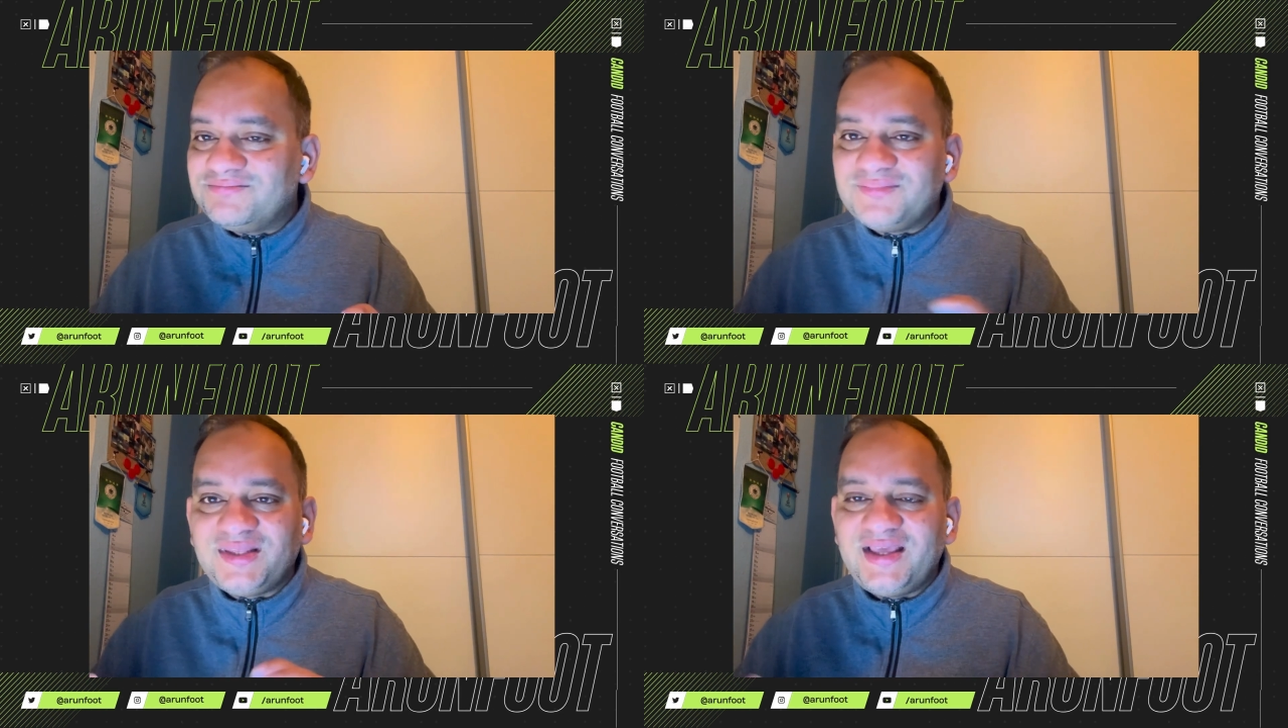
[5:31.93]

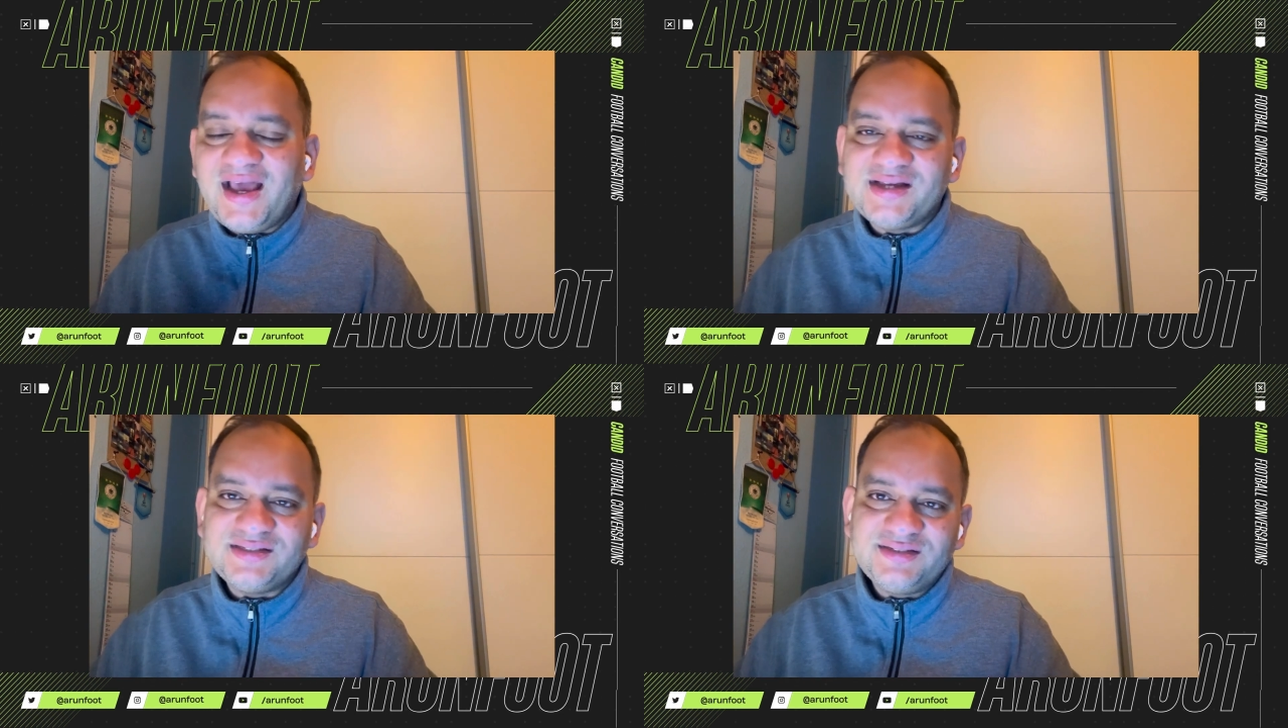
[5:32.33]
he
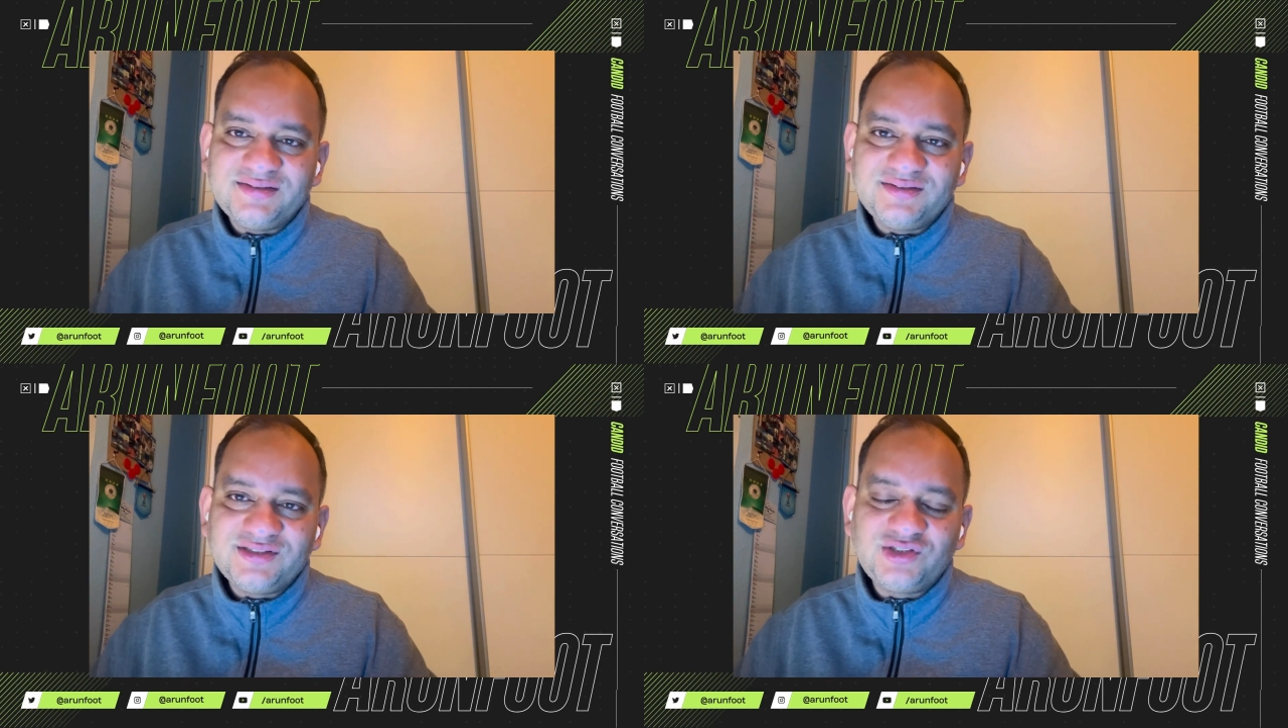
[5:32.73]
had
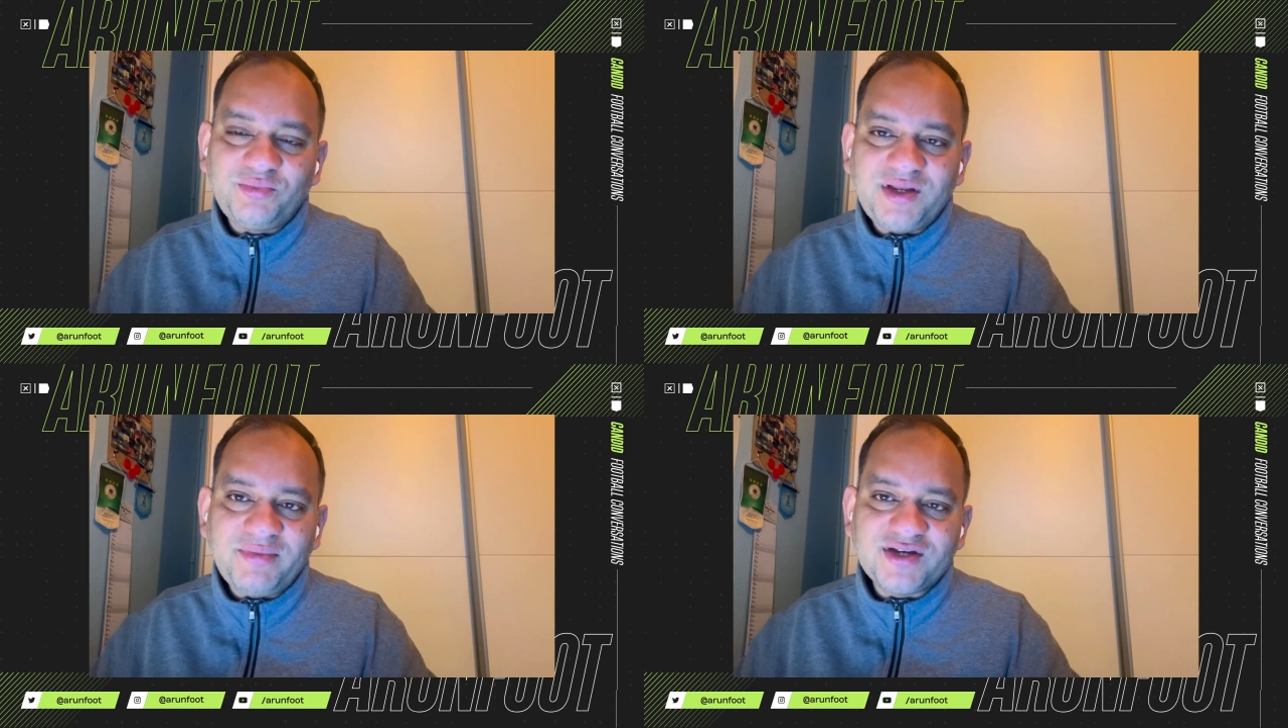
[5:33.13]
so
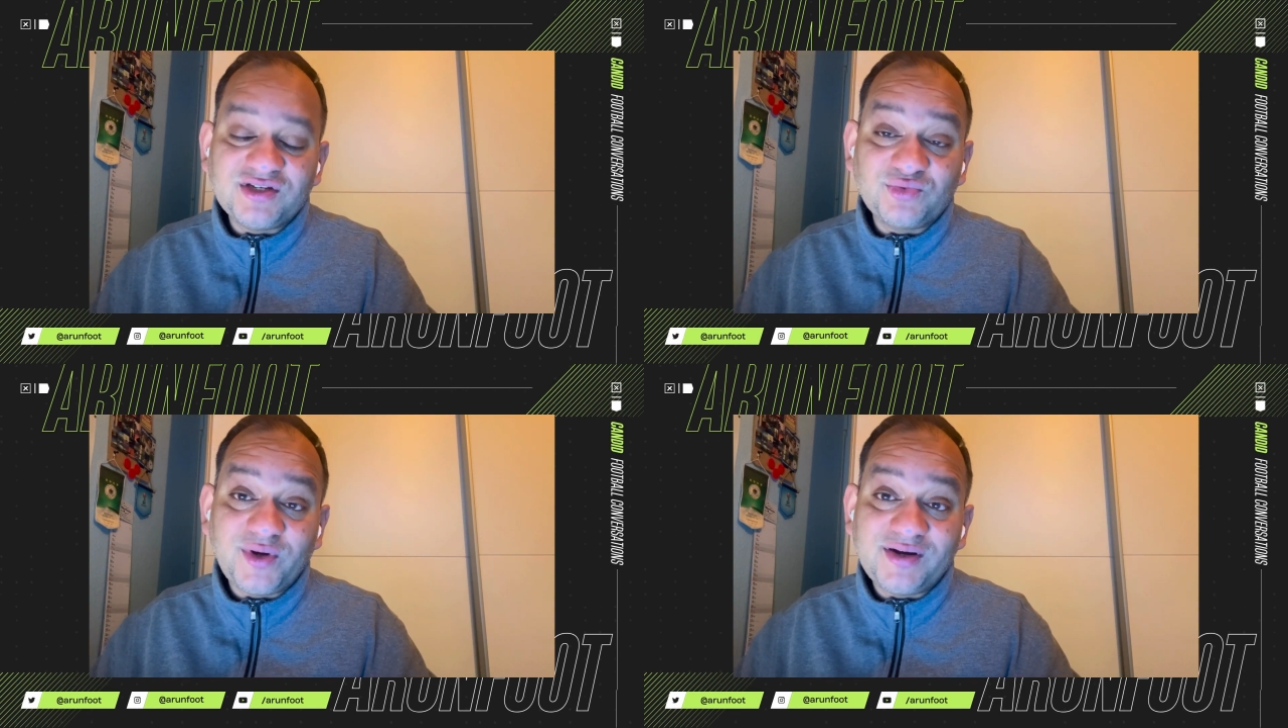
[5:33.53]
many matches
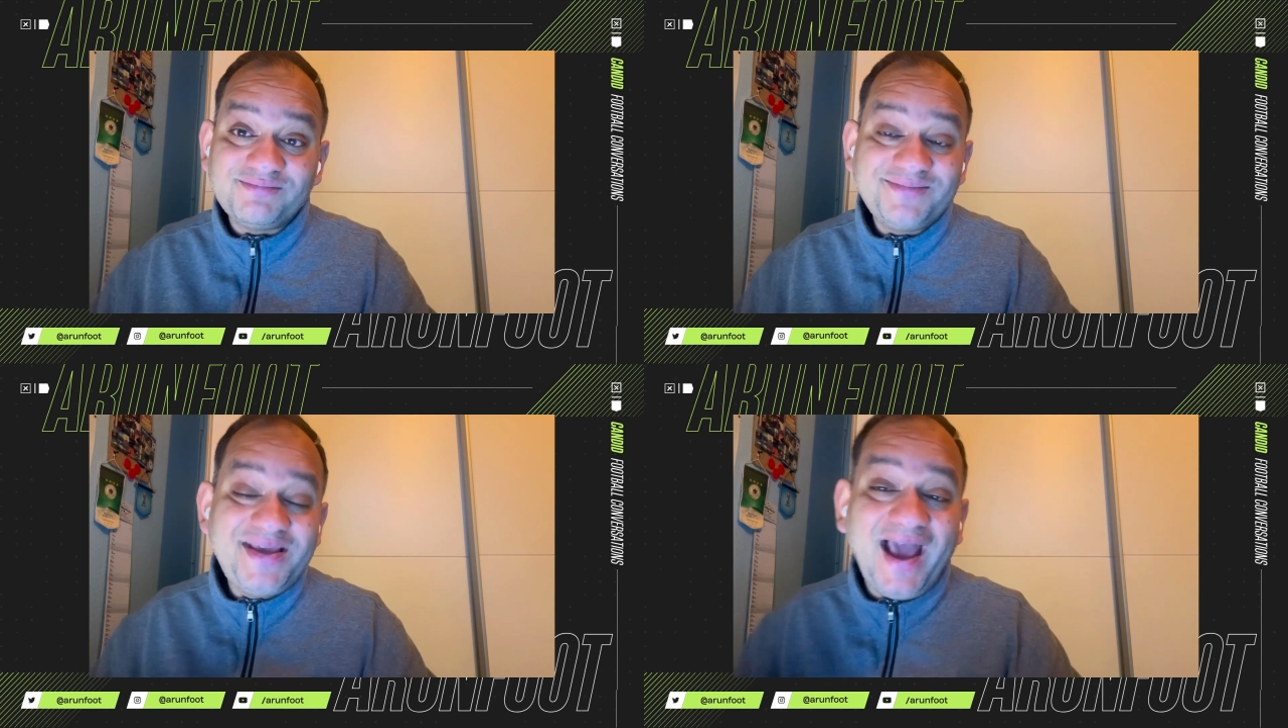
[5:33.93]
where
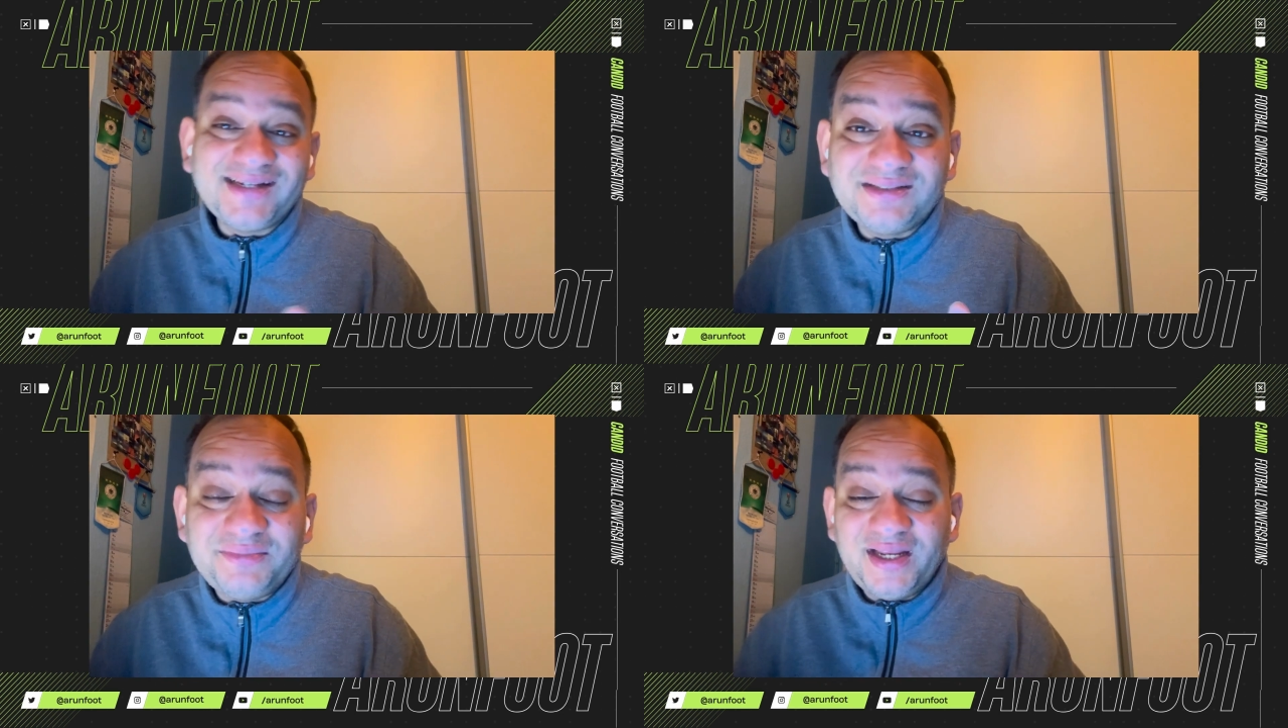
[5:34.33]
he
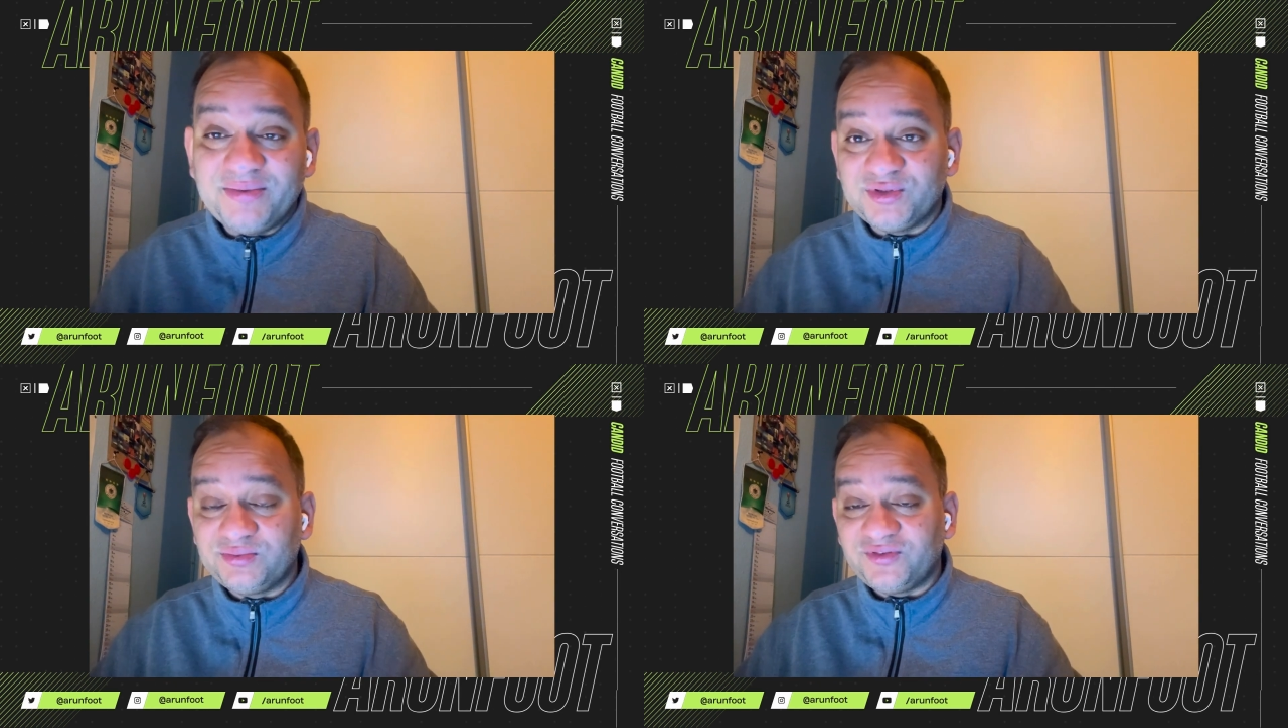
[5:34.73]
hasn't been able
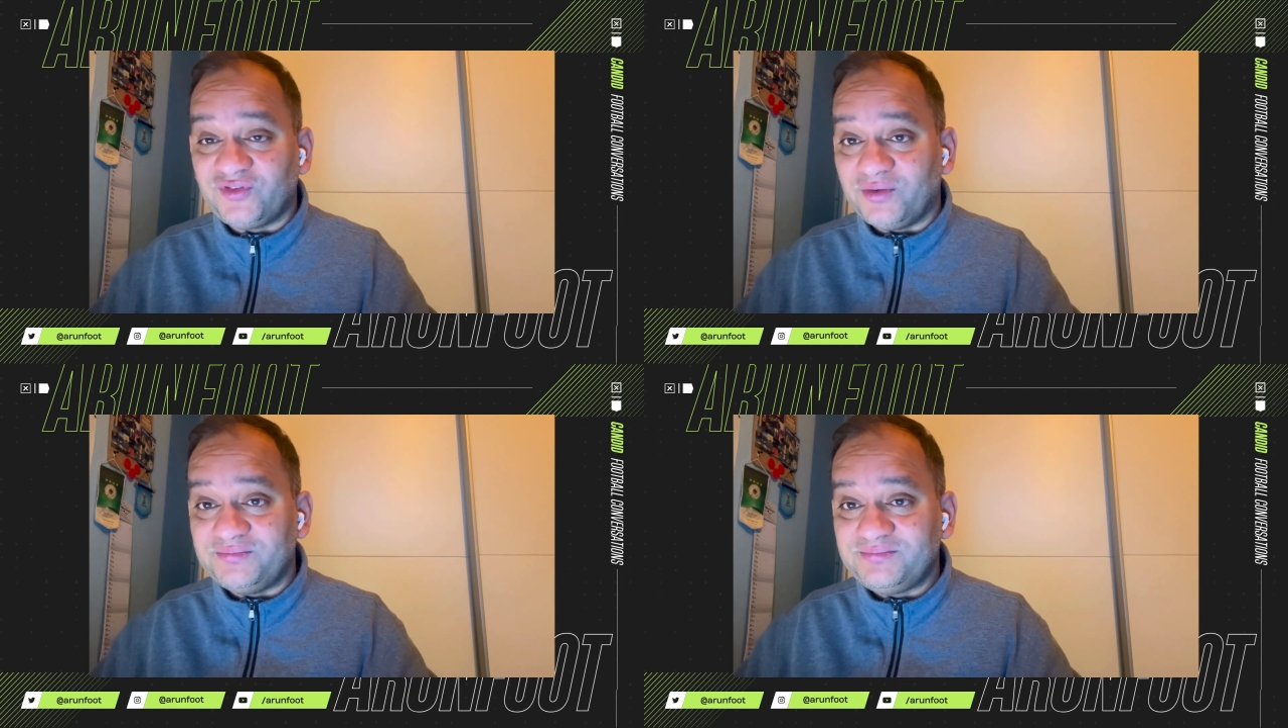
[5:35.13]
to perform.